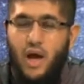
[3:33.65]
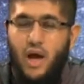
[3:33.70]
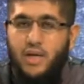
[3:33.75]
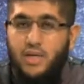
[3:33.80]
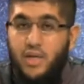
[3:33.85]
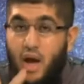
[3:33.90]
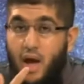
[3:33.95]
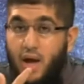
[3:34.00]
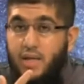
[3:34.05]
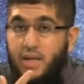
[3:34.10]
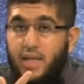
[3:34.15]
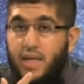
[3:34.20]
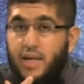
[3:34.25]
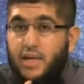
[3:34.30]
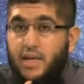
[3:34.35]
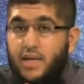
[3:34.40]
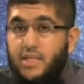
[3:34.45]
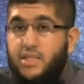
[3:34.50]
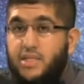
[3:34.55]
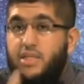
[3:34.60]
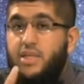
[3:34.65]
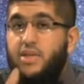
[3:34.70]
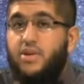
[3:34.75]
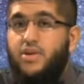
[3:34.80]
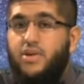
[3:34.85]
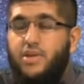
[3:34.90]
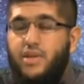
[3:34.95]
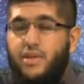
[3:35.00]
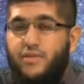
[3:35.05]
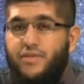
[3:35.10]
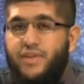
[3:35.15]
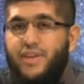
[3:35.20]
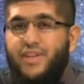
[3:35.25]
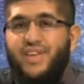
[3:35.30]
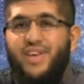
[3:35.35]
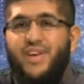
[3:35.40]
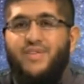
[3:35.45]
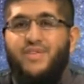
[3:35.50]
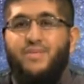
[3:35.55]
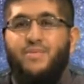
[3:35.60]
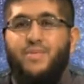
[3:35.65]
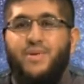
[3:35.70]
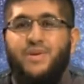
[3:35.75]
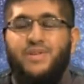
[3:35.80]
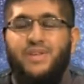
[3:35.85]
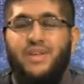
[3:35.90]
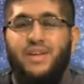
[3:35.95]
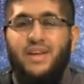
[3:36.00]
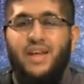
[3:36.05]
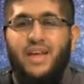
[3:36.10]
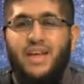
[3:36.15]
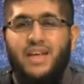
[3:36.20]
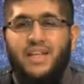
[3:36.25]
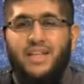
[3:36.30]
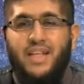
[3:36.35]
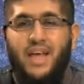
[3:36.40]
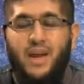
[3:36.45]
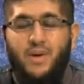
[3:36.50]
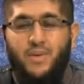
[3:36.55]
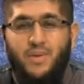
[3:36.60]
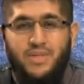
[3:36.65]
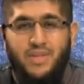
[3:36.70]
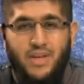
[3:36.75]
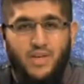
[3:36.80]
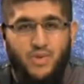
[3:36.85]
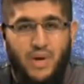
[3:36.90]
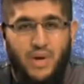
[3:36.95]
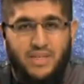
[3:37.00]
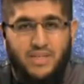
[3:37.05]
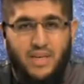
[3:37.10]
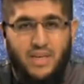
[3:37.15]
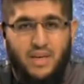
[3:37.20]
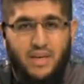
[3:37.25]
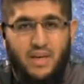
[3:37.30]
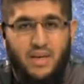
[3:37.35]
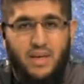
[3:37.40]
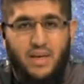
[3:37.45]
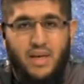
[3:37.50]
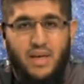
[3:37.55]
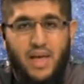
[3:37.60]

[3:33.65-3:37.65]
A tongue that considered the feeling of the person that it was addressing.